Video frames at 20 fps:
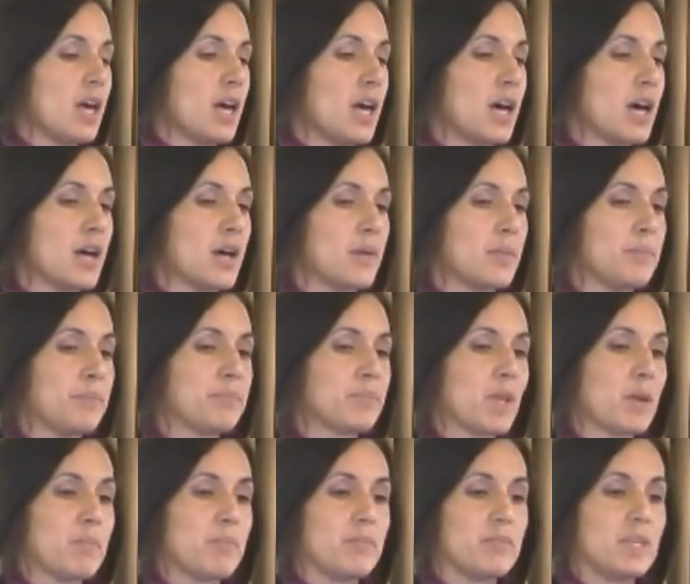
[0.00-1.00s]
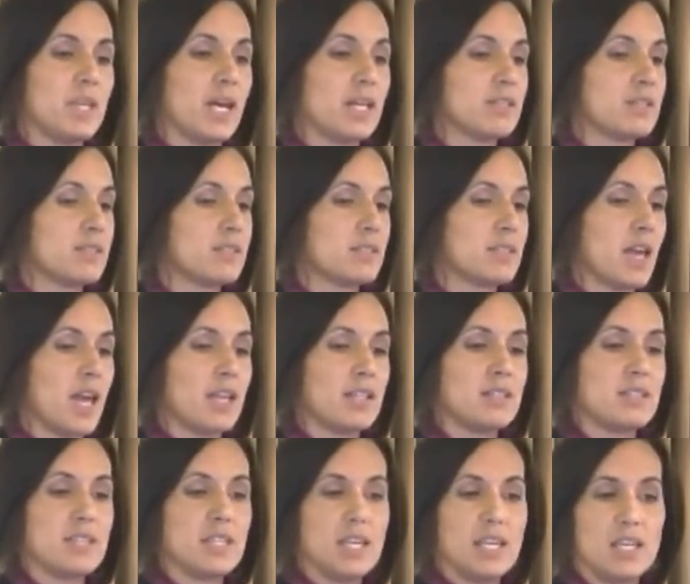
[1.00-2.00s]
Nuts
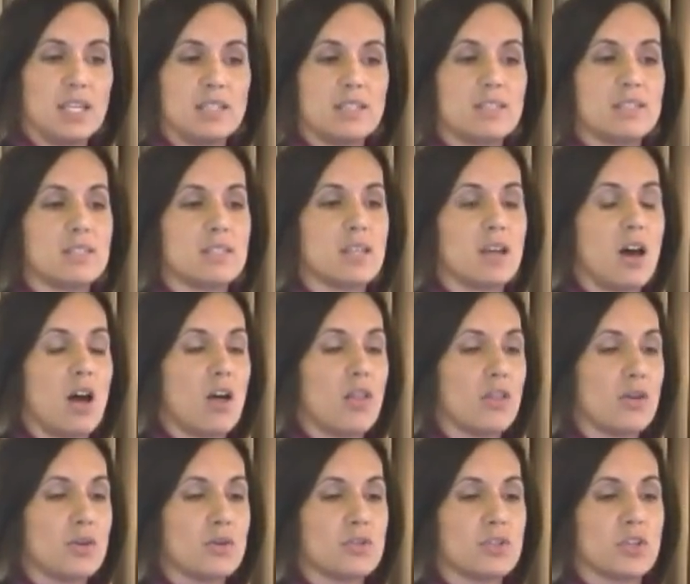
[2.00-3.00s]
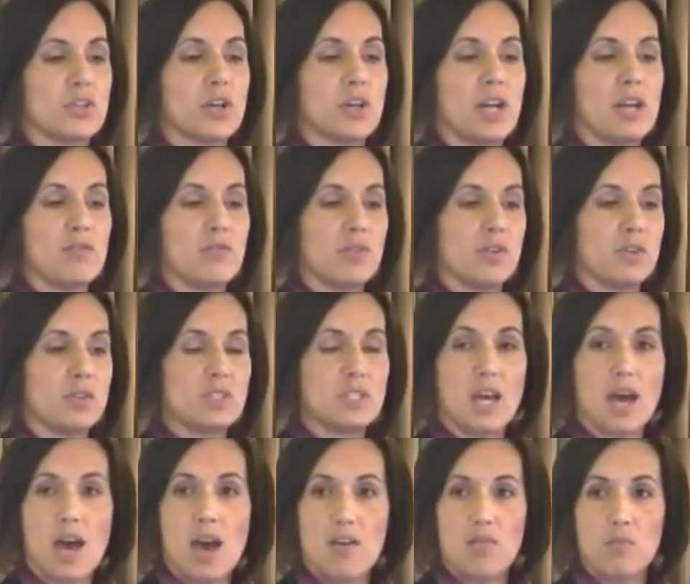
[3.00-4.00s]
and seeds, all those are great foods
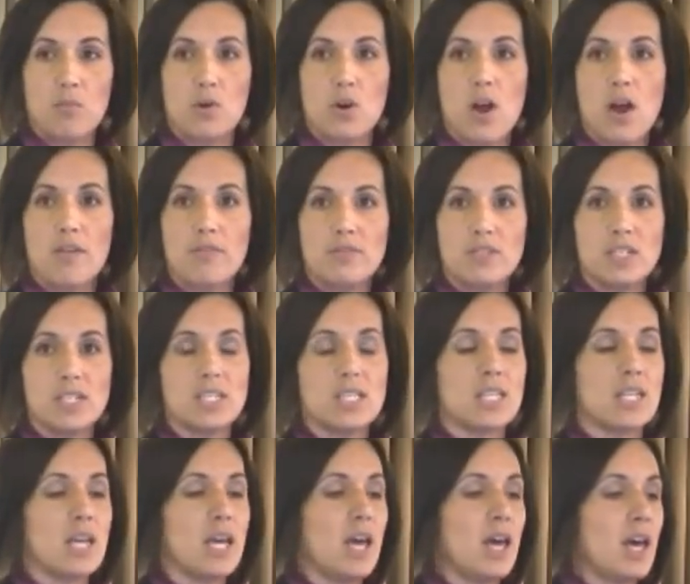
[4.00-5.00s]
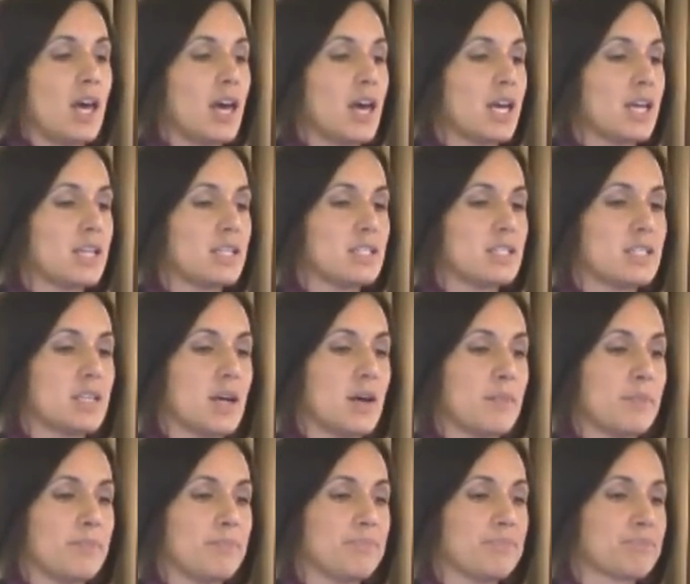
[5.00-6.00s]
to have more often.
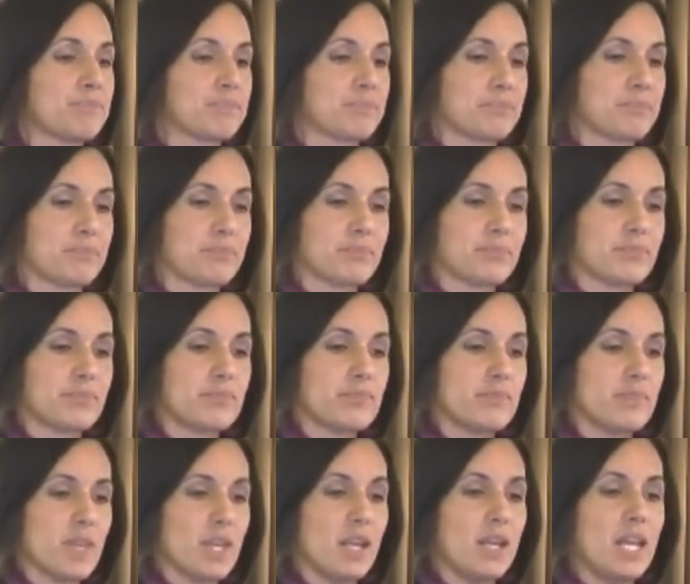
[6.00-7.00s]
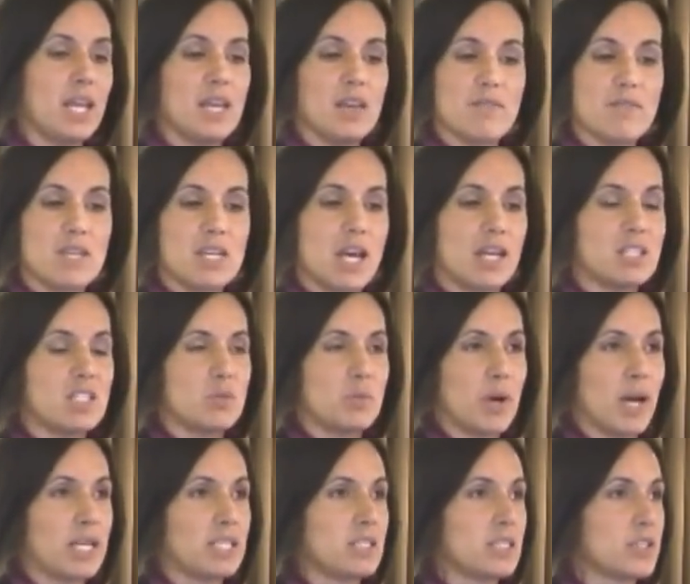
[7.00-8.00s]
And any of the nut
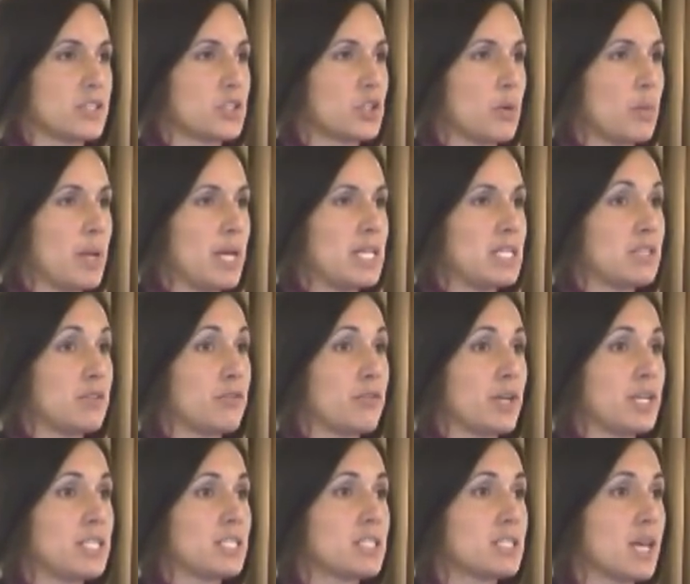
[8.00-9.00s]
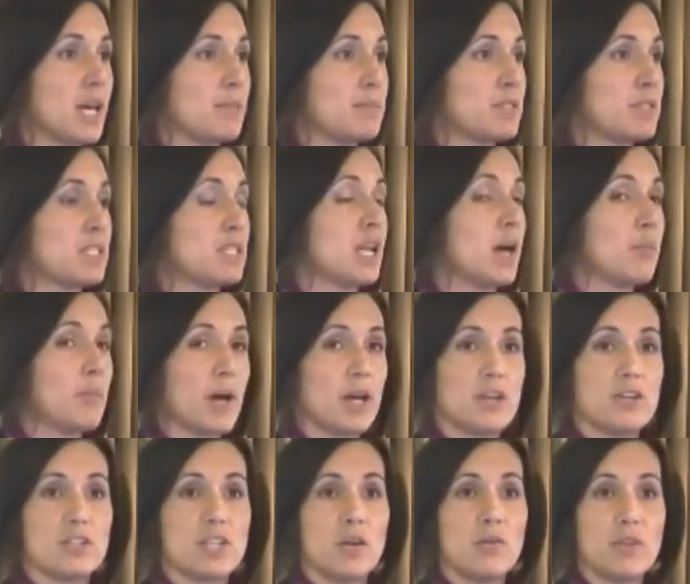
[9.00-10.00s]
spreads. There's so many different types of nut
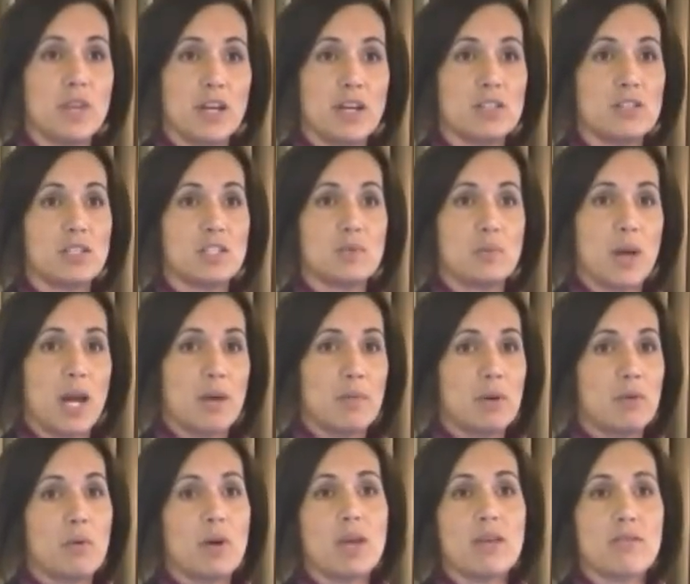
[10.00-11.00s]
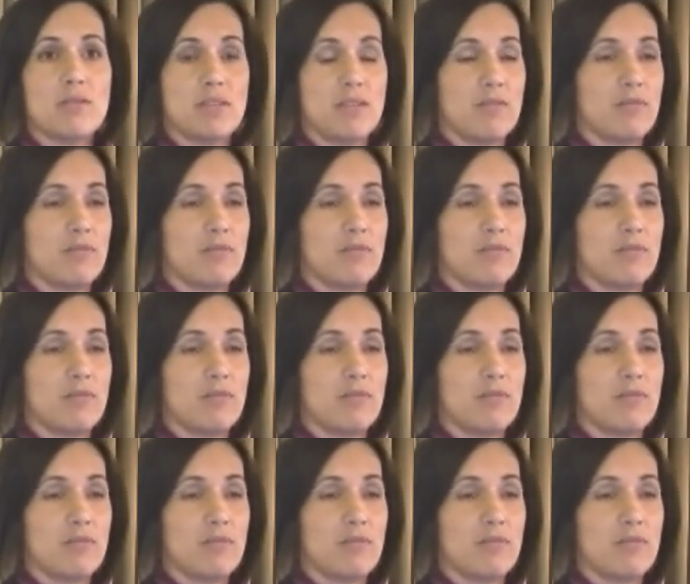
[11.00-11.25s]
butters out there to experiment with.